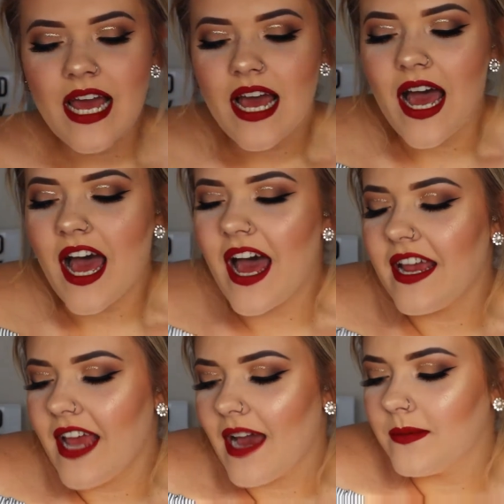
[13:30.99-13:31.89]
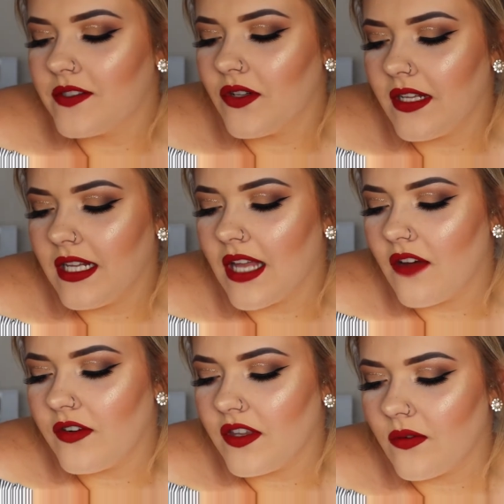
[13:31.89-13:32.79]
I absolutely love
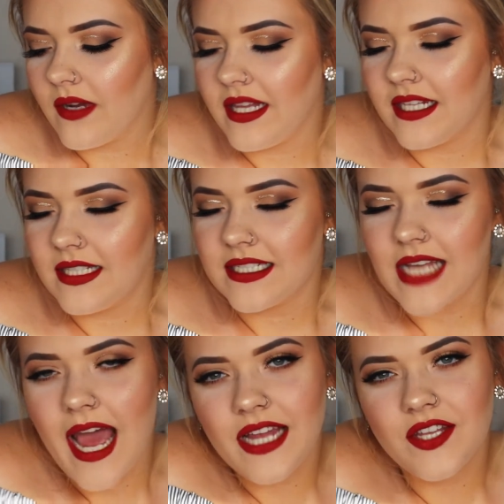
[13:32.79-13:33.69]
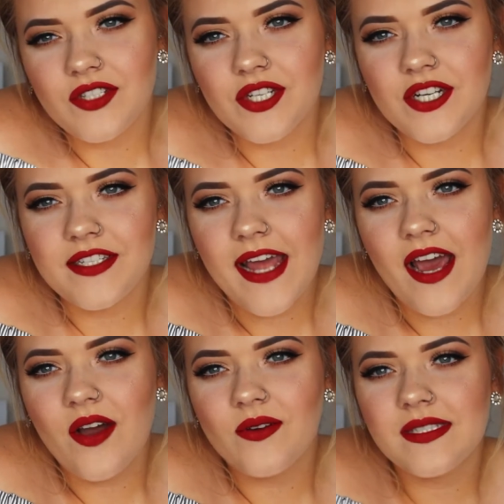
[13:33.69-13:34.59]
with the way that this eye look turned out.